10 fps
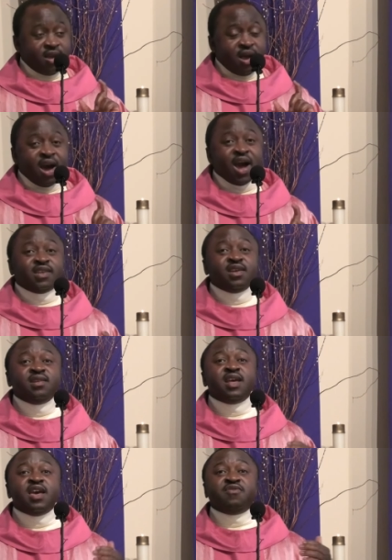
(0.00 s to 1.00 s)
Hiding
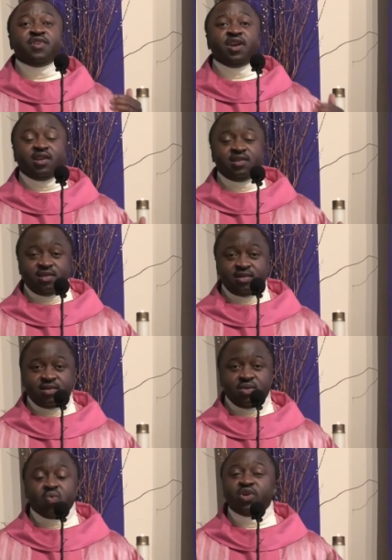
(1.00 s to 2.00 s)
David
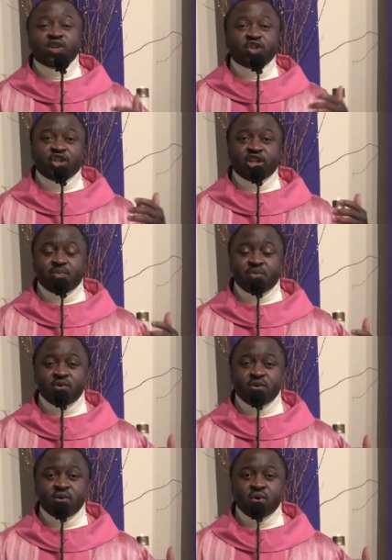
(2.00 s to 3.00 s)
with the
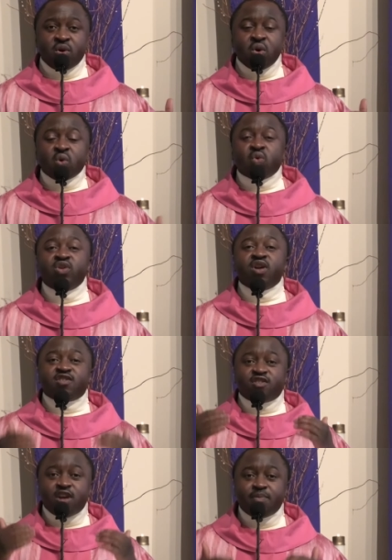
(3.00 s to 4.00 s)
sheep could not
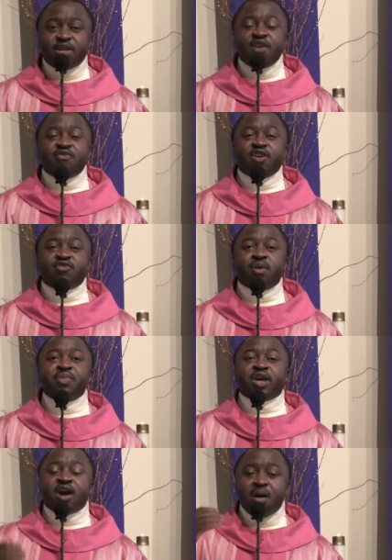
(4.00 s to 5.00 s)
stop David from
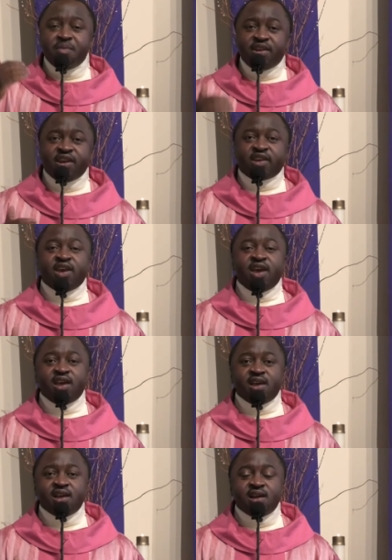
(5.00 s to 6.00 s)
becoming the
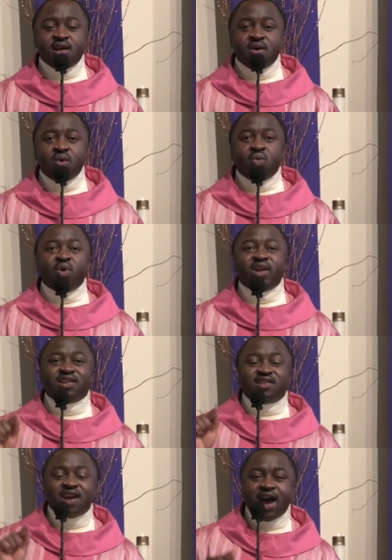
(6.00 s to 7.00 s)
king when
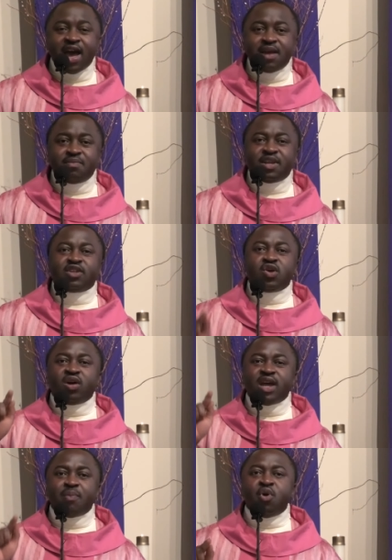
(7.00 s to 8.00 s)
the time that
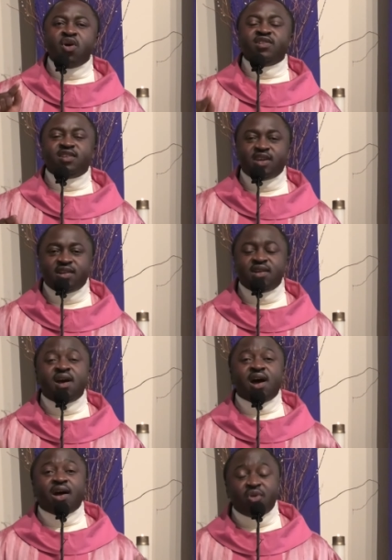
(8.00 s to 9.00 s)
God appointed
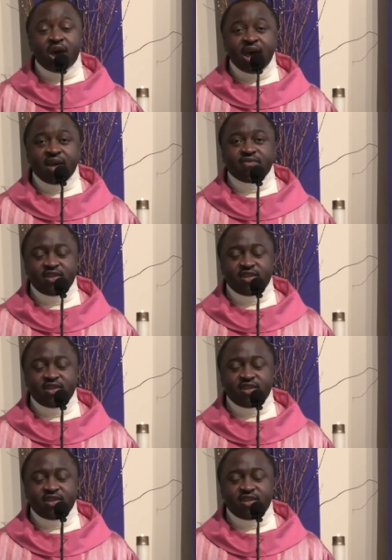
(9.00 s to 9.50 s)
arrived.